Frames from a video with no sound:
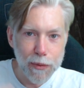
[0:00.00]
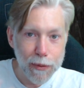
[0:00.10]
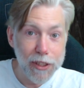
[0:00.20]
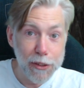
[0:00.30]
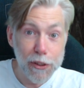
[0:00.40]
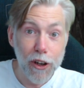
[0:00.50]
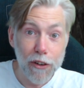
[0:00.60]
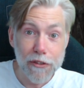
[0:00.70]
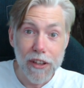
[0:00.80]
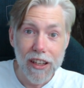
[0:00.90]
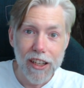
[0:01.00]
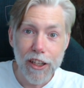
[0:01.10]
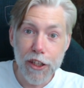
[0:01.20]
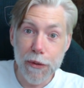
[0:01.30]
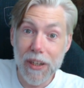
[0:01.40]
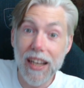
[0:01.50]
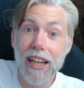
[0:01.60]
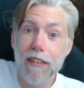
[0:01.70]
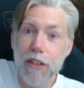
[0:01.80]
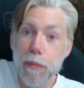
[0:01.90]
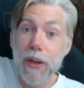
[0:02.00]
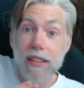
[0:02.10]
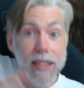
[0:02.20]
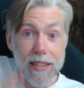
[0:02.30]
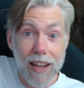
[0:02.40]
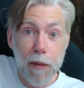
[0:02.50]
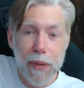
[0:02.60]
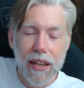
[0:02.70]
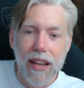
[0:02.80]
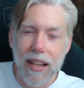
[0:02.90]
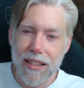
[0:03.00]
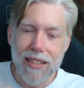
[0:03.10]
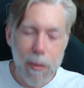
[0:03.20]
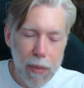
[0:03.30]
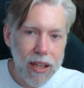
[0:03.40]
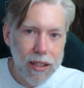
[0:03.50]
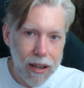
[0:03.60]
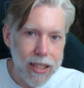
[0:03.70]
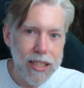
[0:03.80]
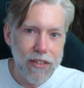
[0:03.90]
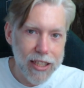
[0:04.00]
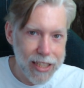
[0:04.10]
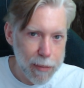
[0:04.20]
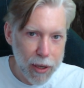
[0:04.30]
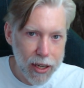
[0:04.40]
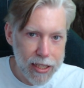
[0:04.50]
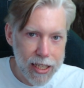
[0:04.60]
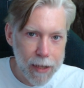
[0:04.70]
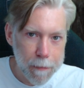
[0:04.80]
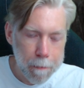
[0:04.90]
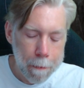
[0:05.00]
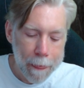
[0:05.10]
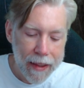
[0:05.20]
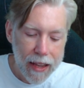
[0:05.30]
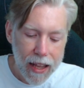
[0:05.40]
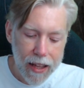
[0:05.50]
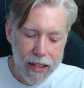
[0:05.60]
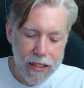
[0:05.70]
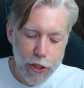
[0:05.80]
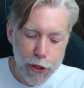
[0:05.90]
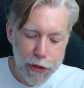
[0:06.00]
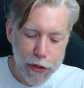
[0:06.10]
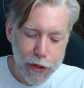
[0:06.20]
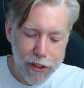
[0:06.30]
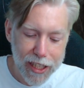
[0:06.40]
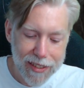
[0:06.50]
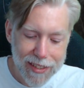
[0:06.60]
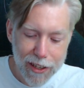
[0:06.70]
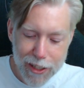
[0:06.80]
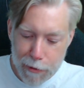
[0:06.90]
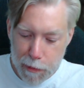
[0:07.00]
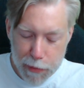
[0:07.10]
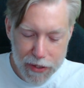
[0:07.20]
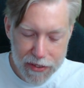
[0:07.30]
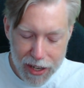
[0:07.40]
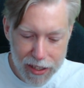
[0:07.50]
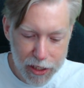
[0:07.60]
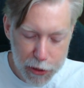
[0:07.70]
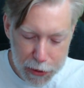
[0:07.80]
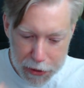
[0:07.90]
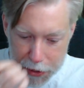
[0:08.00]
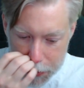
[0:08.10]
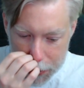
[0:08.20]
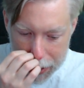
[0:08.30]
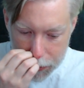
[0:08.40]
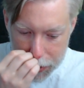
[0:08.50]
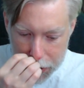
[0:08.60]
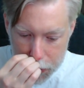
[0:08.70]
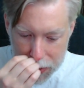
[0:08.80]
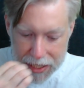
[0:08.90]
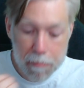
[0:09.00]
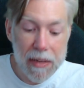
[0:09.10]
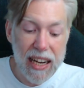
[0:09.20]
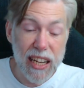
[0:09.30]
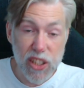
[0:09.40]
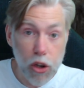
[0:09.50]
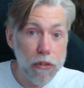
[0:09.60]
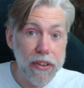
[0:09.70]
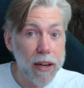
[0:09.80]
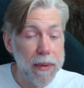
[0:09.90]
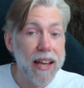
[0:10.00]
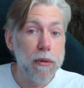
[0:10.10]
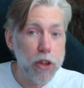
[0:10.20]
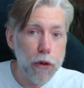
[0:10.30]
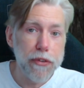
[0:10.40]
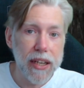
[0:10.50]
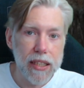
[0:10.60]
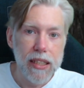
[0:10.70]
when you cough you clear and you bring things up. It's a similar kind of idea behind it, and there's certain types of breathing techniques you can use in order to simulate coughing without coughing,